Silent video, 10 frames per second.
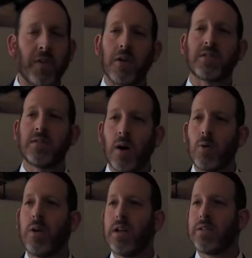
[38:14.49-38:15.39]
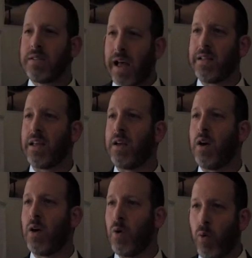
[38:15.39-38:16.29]
there is no telling
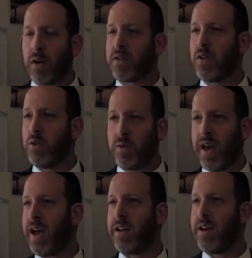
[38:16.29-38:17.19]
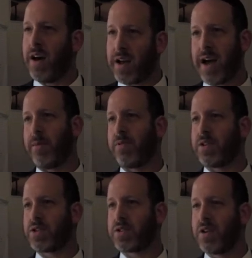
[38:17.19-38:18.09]
what you can
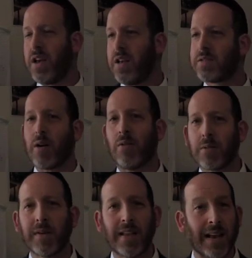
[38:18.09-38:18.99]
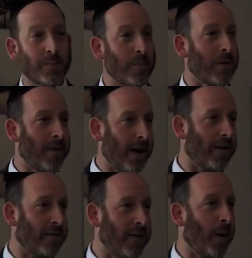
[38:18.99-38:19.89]
accomplish. So ultimately, as we
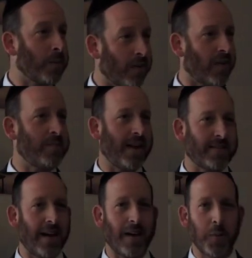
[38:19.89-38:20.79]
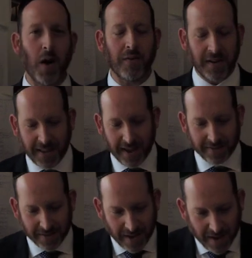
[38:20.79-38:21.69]
prepare for the Yom Tov of Pesach, we often
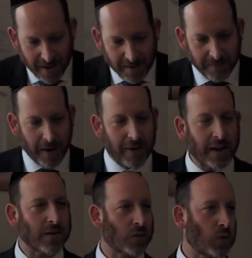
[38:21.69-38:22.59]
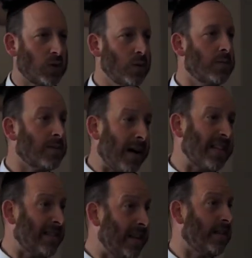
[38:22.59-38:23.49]
get very consumed by
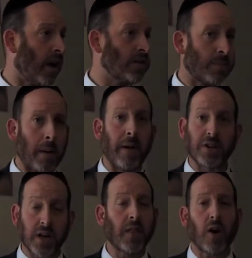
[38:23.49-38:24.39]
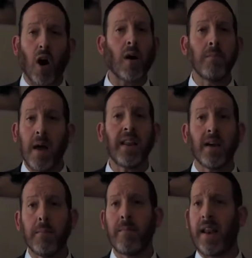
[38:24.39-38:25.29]
the details of preparation. And there are
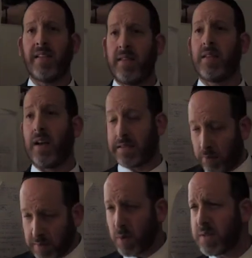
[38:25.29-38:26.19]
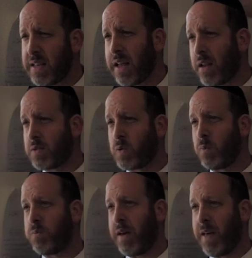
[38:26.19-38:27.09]
many, many details, and we're supposed to get
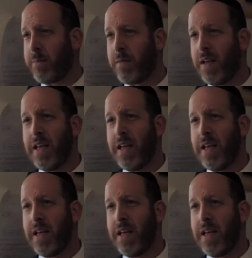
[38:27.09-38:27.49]
consumed by them.